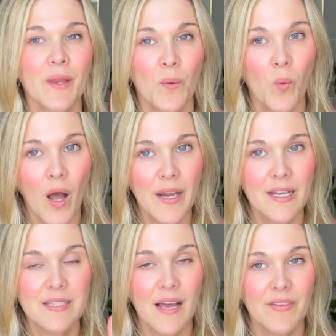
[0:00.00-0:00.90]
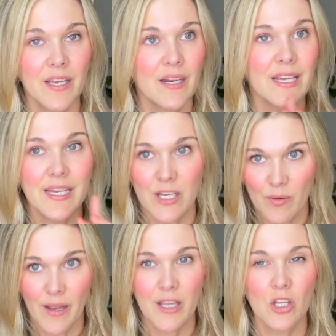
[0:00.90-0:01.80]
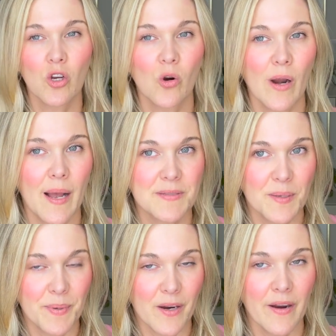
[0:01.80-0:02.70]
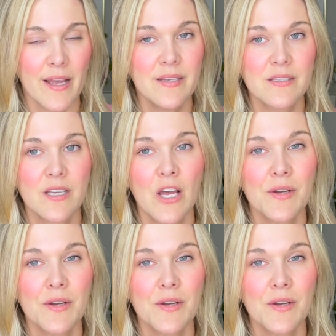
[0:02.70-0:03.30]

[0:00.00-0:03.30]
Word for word: One is having irregular or absent periods.